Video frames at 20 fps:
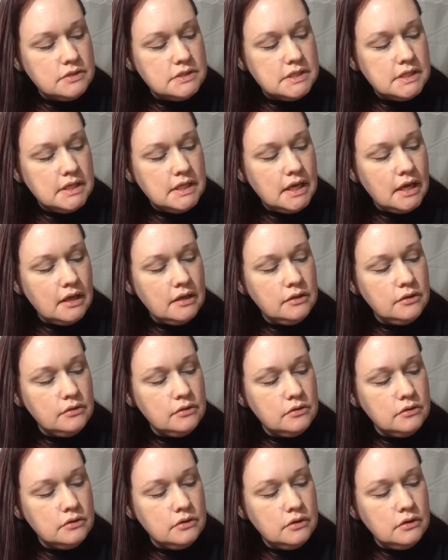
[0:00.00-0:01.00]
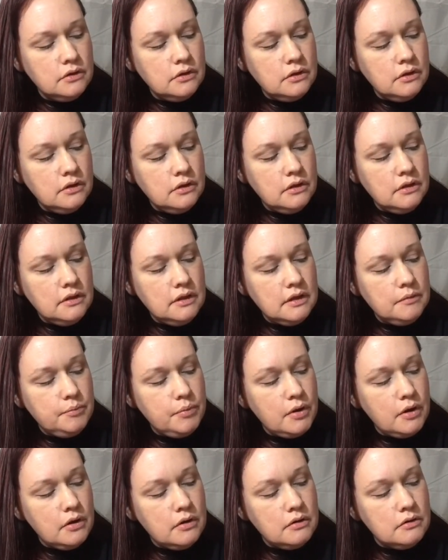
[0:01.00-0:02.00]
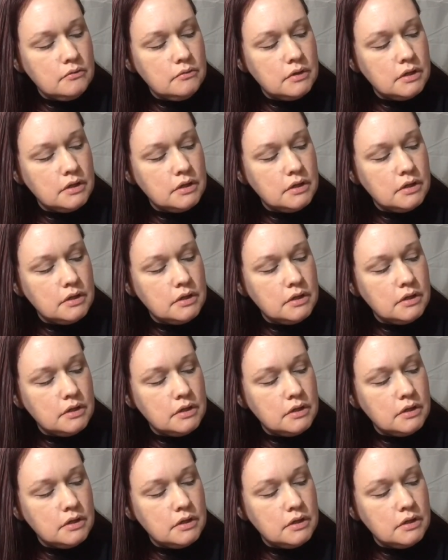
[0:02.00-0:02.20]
to the other thick part.